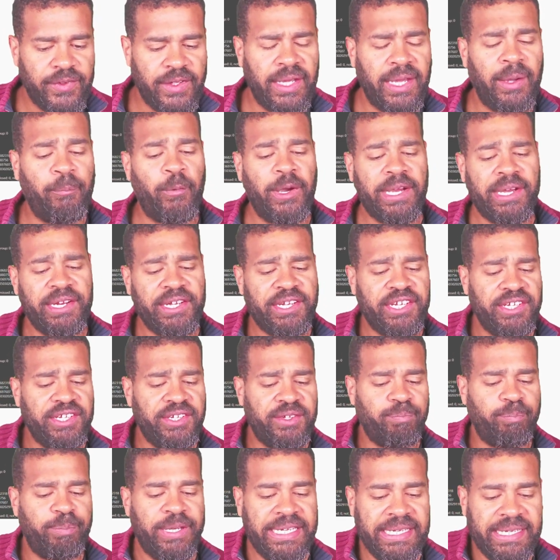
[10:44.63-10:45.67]
And we're going to
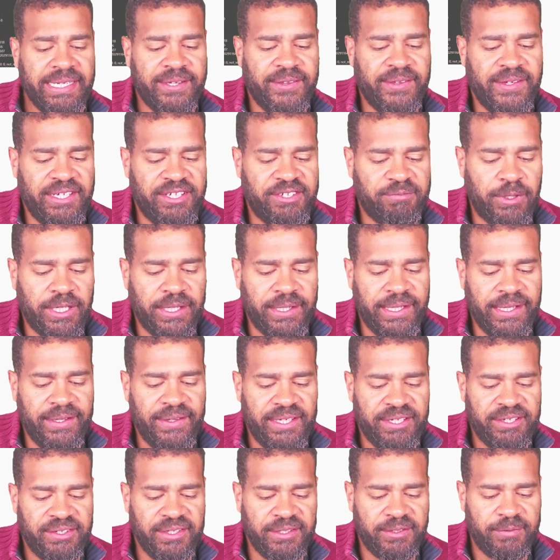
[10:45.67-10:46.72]
pick this one, and
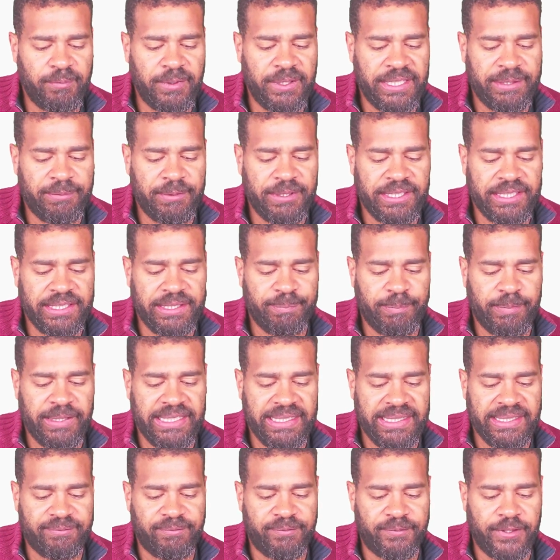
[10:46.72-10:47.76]
this is where we're going to
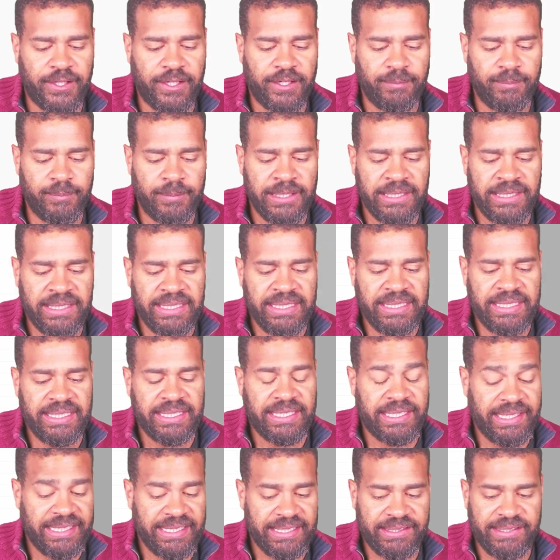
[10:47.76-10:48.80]
pick from
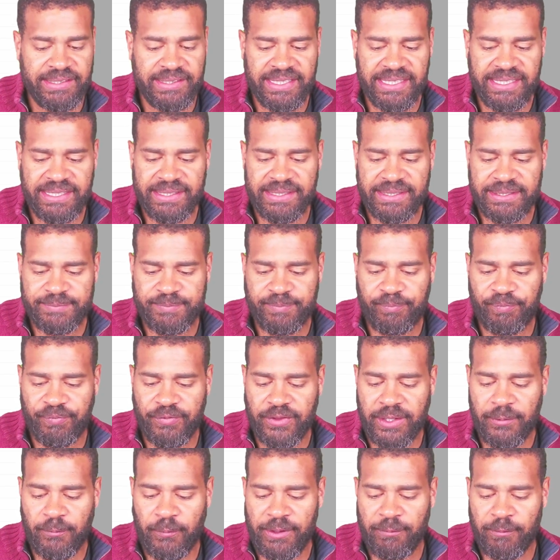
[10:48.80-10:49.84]
connector data,
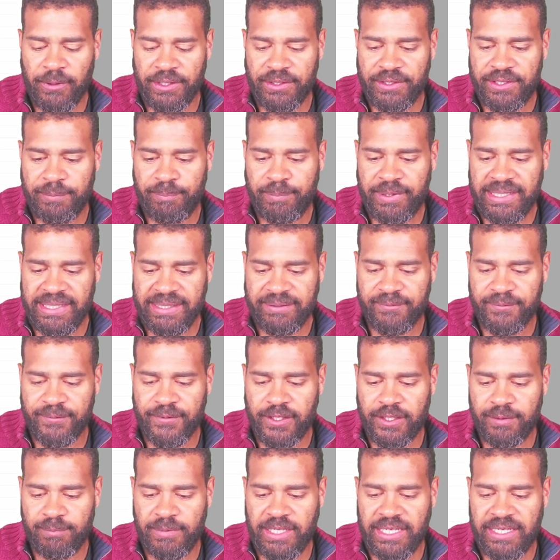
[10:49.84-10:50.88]
and we want to pick
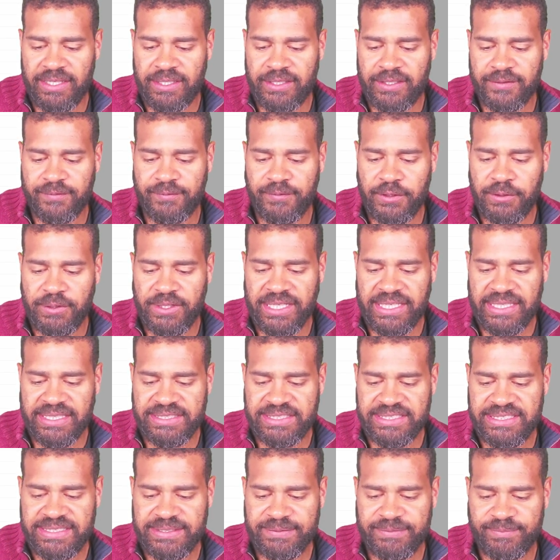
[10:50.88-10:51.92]
from our food
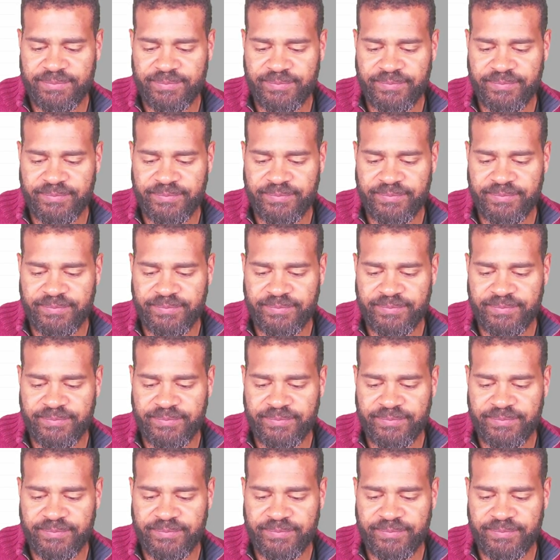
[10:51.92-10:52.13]
hygiene.